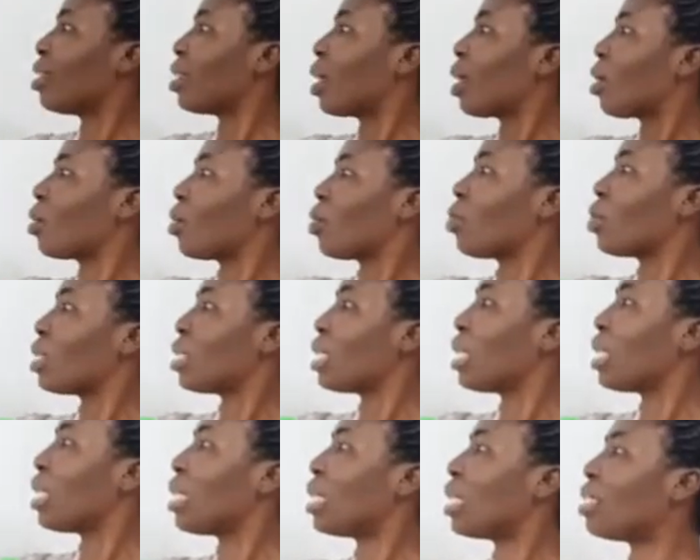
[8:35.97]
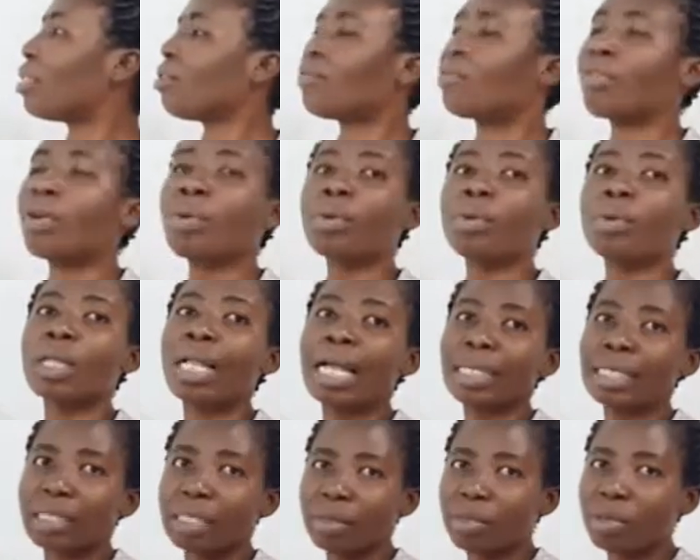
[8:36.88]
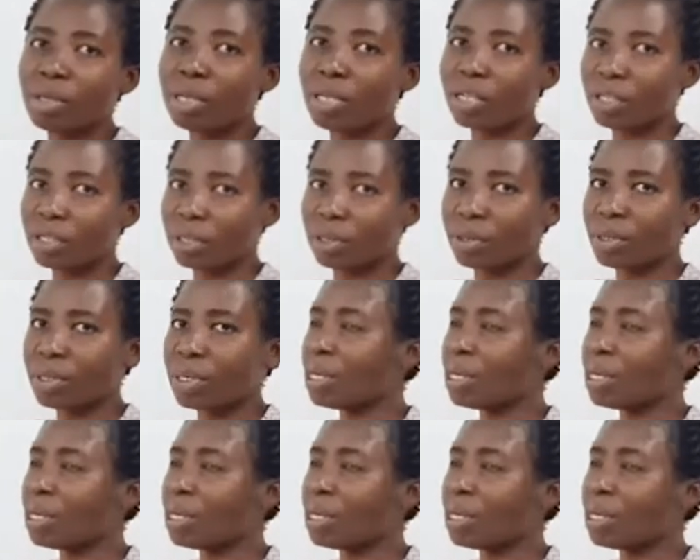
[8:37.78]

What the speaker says: Now you see again the vowel assimilation.